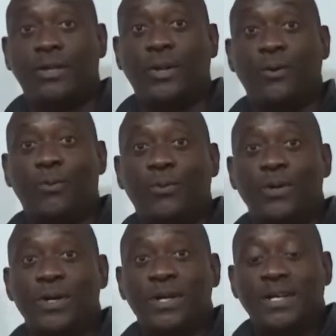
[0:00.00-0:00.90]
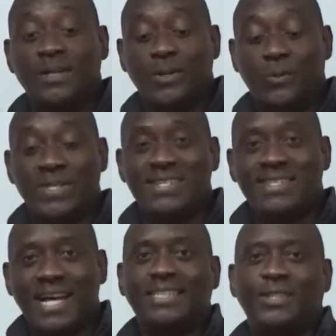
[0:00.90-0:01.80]
Now, we're
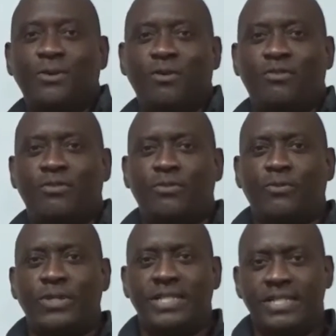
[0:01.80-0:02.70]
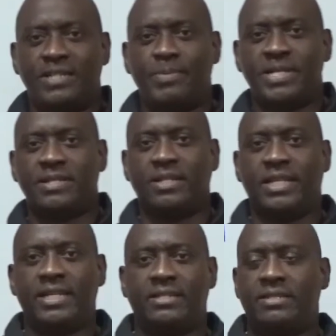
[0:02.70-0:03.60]
starting off with this special
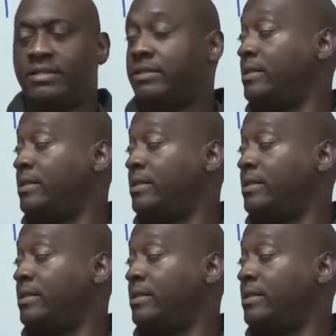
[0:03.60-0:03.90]
case